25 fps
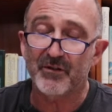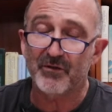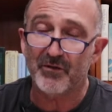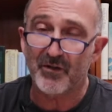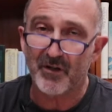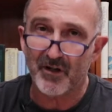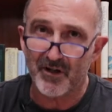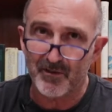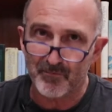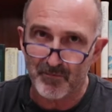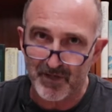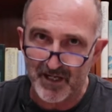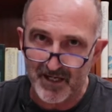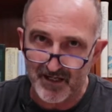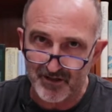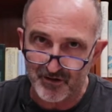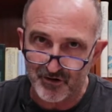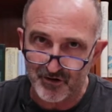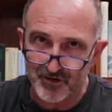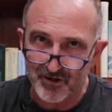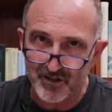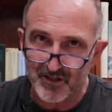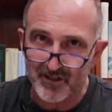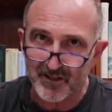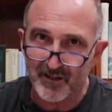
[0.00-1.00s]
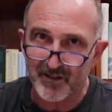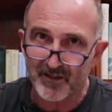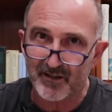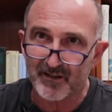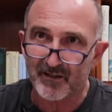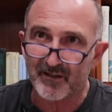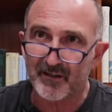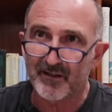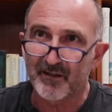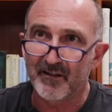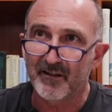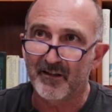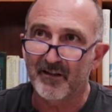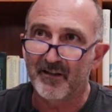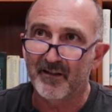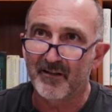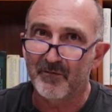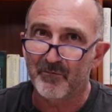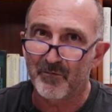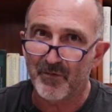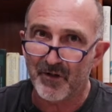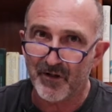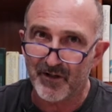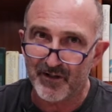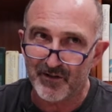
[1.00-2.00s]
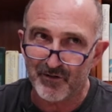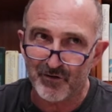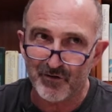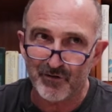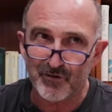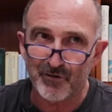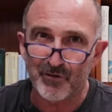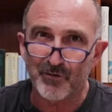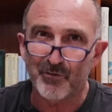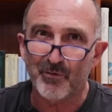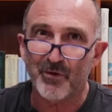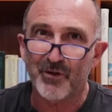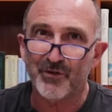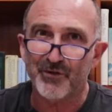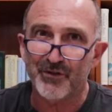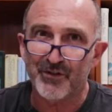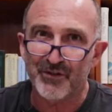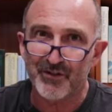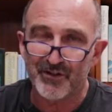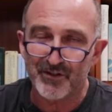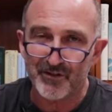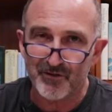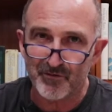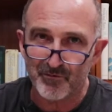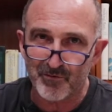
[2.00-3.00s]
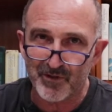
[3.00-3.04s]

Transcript: time last year, mind you, wasn't it?